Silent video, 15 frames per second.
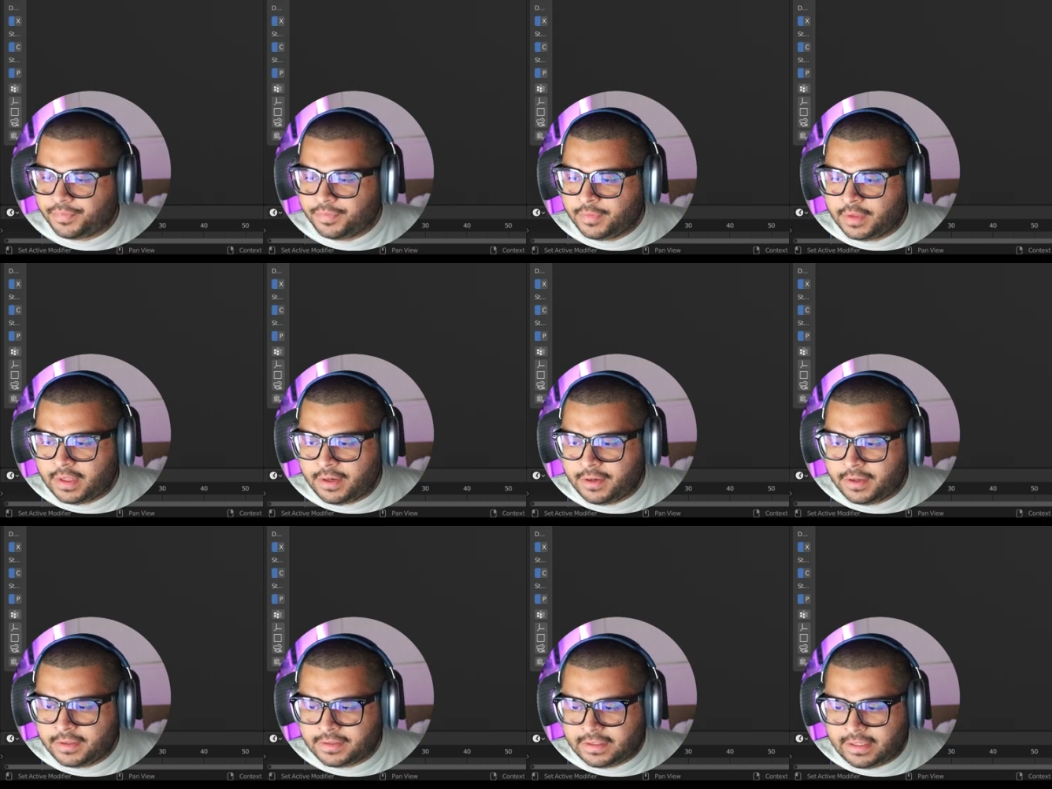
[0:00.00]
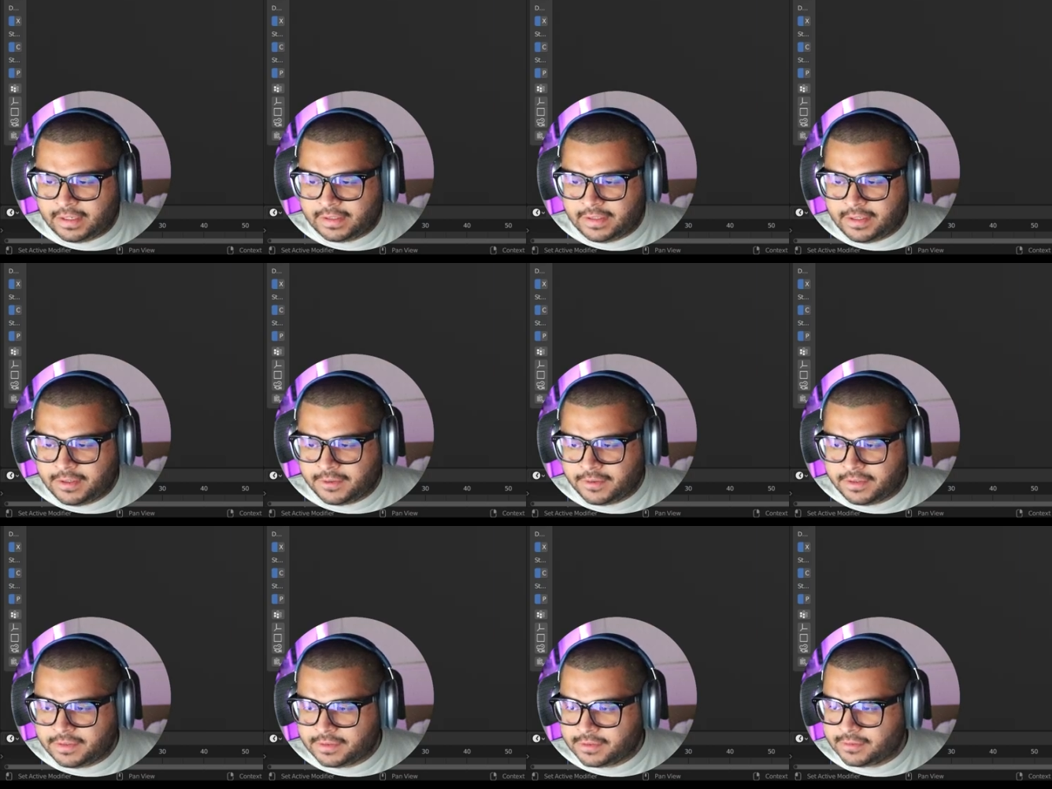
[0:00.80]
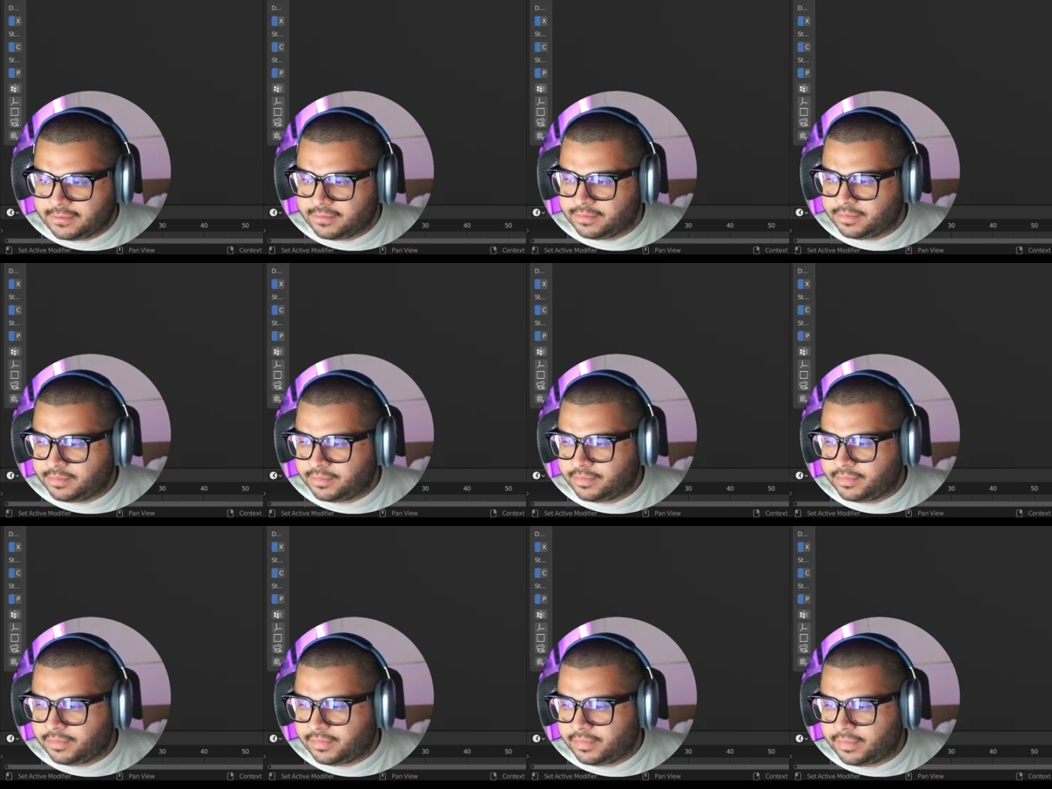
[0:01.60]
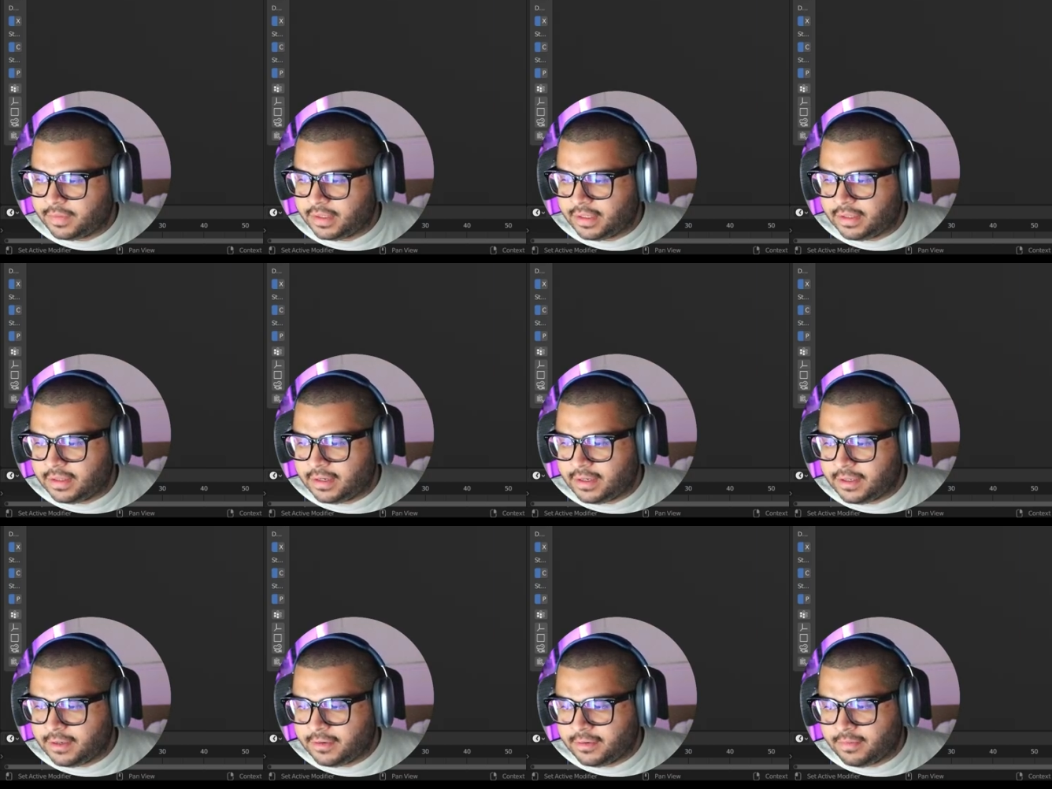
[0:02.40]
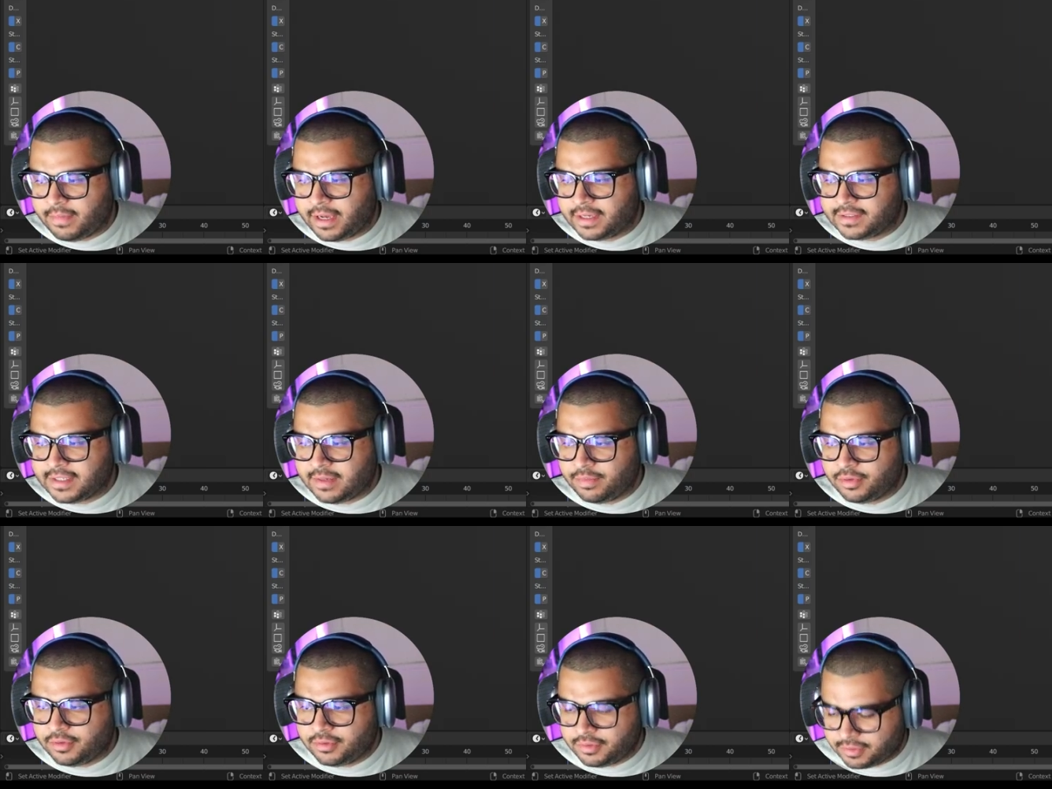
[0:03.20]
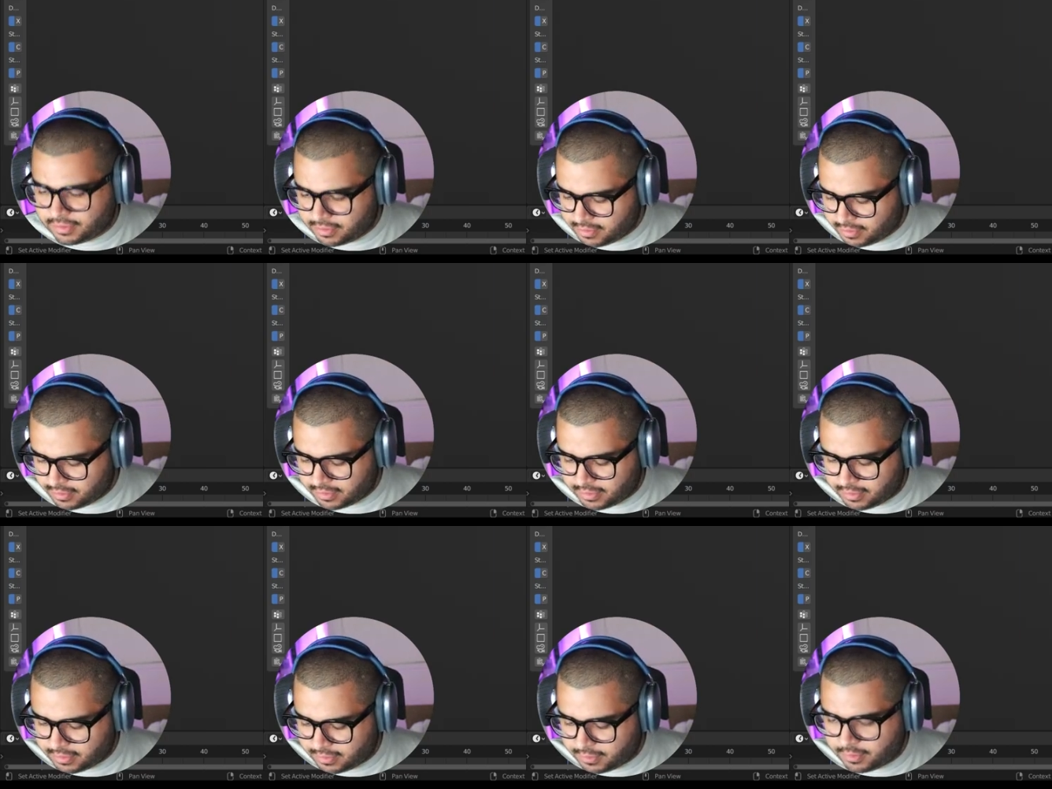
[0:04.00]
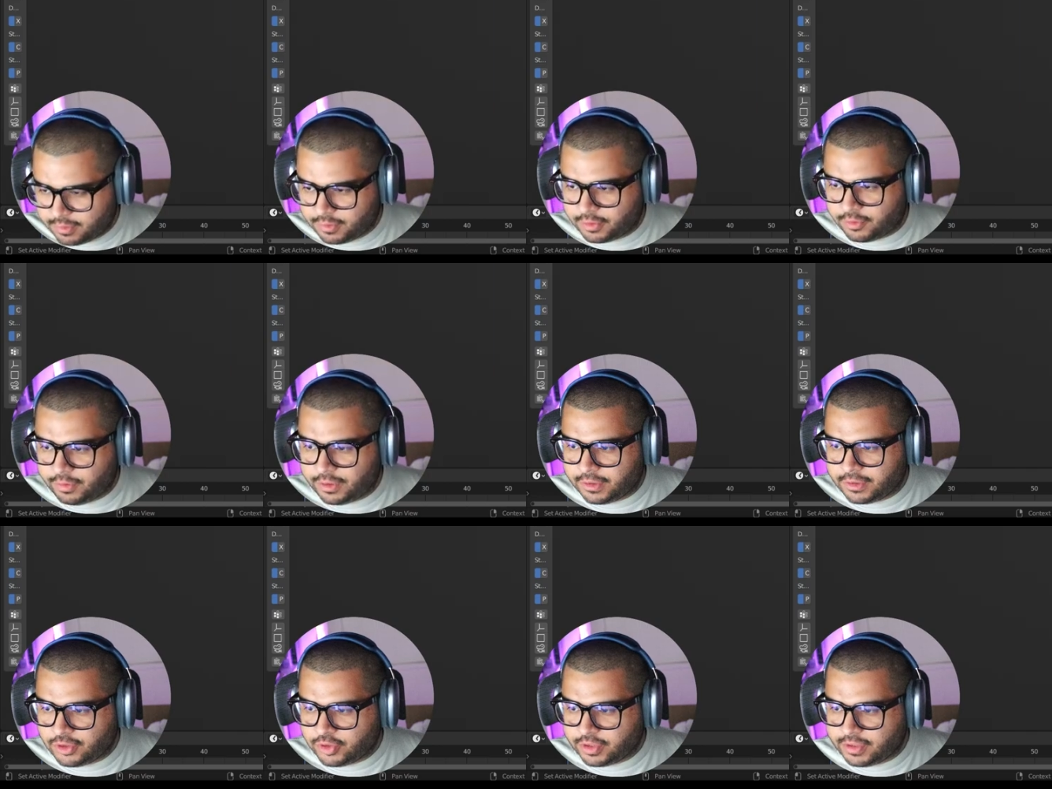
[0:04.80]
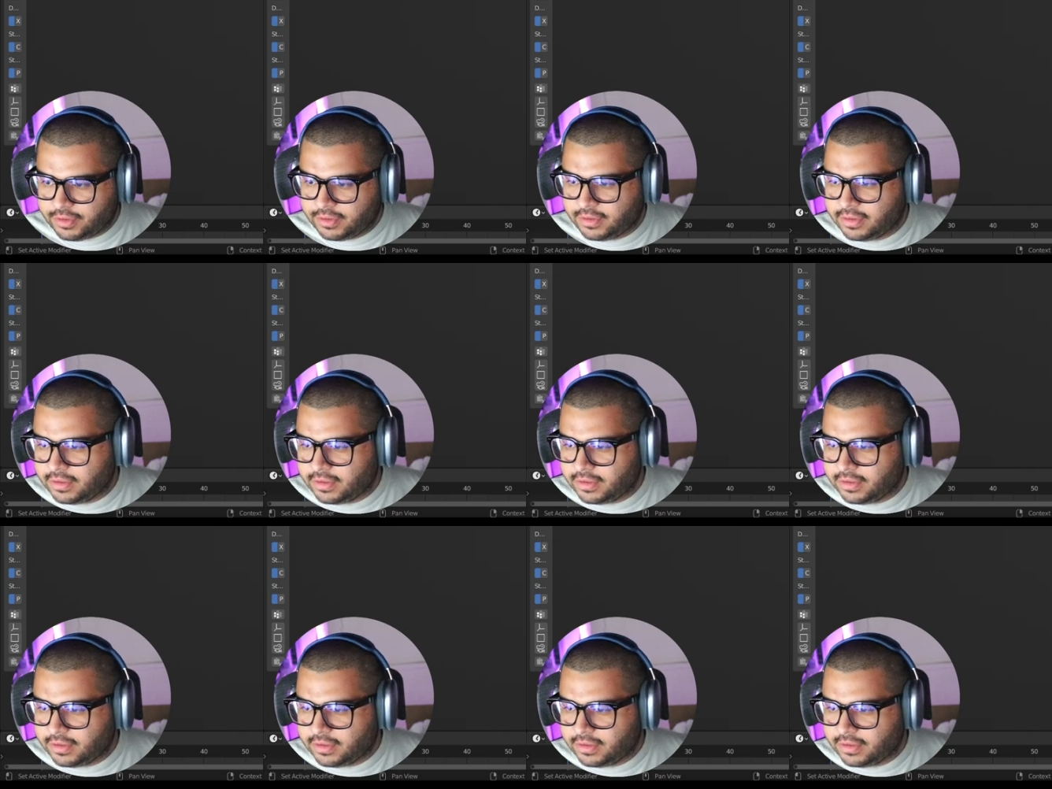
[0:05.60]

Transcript: Then you can select denoise, and then here on max samples, do 300.